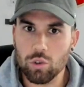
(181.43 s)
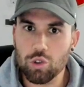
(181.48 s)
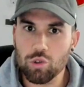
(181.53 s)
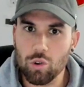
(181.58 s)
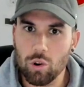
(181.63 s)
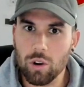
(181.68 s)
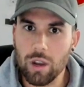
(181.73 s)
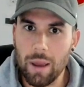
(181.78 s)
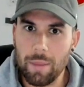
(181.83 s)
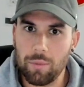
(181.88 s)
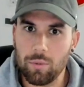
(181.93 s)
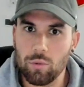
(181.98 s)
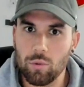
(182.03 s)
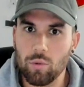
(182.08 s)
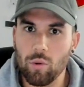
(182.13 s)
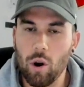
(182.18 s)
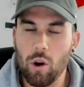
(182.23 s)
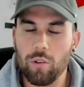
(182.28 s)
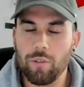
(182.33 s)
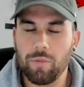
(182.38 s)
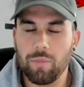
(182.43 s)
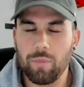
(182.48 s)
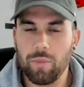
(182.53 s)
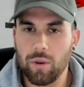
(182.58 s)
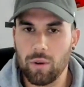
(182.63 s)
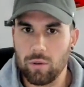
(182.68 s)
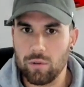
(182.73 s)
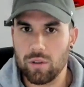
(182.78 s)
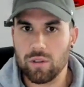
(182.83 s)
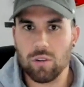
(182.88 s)
strong capital growth
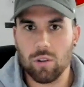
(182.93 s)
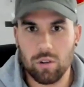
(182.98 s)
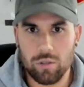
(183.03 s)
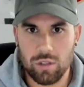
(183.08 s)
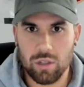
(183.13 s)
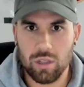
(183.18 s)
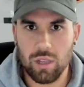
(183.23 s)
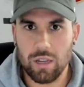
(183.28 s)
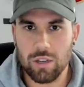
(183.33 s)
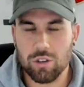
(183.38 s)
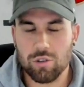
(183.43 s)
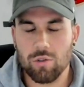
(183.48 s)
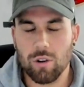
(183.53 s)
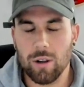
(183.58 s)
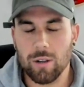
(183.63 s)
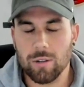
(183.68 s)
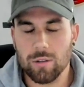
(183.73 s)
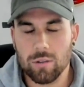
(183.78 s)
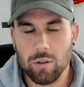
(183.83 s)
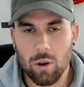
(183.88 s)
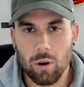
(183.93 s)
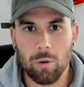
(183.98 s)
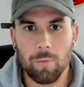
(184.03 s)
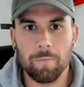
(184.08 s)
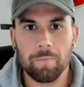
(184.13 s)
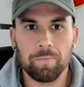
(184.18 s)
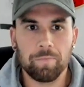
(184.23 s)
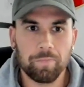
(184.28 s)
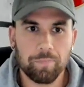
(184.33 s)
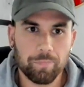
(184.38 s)
because it's close to that street. So
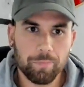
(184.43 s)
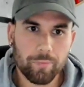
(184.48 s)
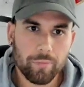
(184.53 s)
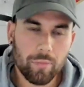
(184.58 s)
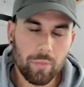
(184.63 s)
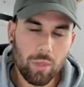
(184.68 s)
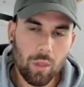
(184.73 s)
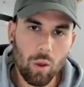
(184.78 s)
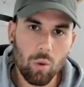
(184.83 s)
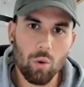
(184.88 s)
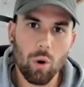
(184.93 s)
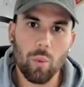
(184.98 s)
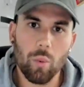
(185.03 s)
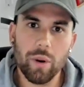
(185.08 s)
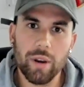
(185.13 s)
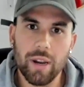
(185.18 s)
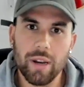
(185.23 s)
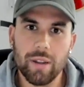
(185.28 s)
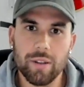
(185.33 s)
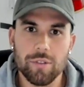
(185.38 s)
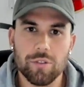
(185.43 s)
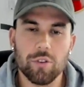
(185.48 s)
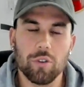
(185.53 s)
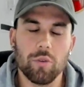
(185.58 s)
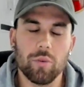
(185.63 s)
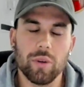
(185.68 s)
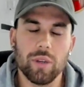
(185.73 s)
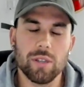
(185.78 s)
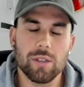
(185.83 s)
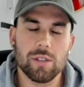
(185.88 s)
what we need to
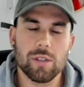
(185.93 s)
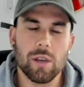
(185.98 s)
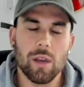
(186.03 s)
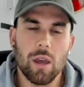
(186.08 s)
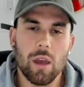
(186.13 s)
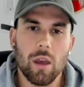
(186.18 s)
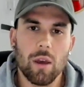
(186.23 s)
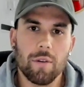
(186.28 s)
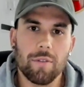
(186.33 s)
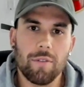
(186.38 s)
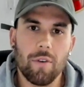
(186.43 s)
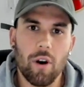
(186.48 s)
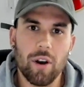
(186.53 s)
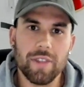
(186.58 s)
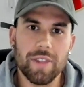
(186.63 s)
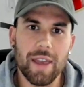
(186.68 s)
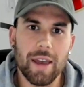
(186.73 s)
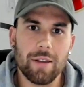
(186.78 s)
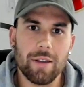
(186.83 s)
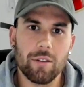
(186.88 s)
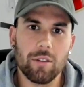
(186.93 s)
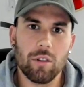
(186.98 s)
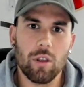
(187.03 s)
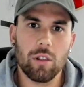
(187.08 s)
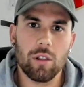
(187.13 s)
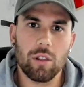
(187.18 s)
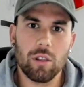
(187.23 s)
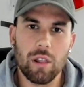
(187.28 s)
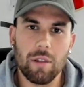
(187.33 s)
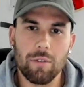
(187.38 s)
do is find out
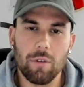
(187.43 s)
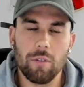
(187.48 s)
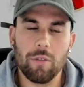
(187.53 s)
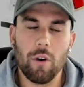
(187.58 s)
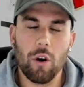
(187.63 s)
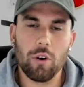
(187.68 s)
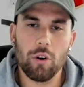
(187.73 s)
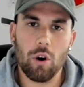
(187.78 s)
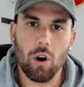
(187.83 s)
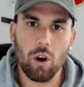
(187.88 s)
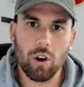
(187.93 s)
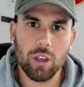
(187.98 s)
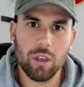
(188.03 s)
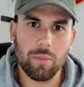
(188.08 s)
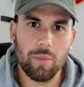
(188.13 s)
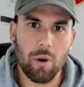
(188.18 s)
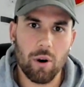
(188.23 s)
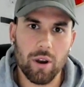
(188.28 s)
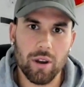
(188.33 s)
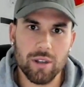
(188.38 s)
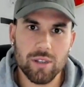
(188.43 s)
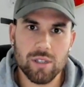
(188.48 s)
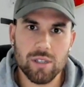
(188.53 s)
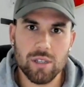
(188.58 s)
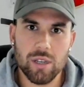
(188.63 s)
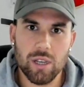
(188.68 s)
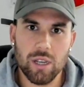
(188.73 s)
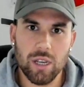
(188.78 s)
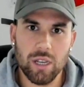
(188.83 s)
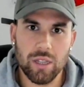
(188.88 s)
the level of owner
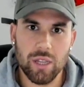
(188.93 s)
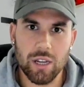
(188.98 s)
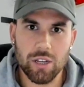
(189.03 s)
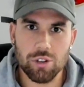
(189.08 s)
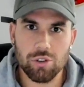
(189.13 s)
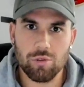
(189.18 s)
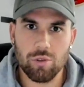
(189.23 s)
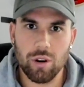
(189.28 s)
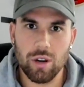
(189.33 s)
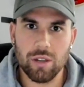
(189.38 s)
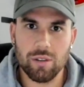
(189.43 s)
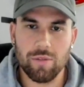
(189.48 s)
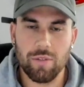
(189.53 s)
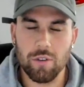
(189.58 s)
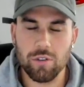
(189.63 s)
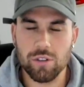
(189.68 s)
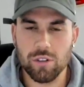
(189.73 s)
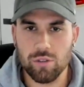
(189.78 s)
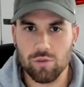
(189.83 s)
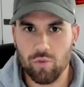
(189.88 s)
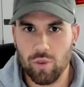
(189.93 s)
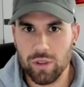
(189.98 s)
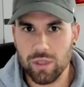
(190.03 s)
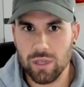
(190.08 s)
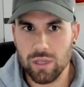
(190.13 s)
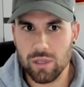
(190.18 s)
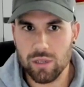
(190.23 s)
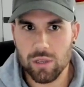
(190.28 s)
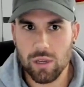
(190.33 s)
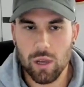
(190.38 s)
occupiers in that street versus
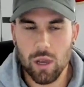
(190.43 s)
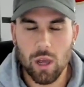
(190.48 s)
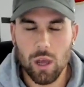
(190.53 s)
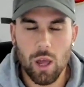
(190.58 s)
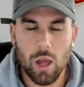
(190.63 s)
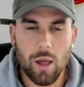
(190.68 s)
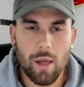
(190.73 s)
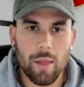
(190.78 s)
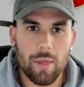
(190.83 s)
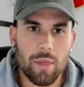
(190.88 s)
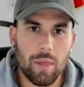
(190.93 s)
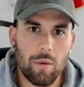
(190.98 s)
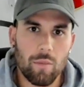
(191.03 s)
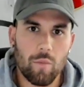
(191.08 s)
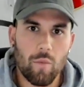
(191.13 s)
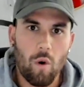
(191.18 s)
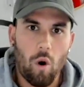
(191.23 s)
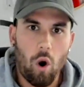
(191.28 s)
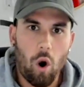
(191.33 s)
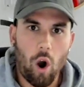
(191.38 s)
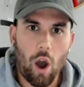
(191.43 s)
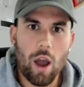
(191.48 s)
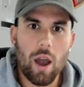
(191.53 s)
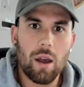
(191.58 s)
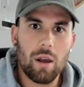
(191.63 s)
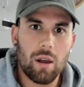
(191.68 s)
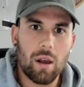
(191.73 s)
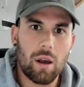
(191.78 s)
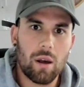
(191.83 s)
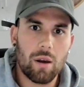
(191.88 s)
renters. The
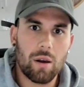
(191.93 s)
higher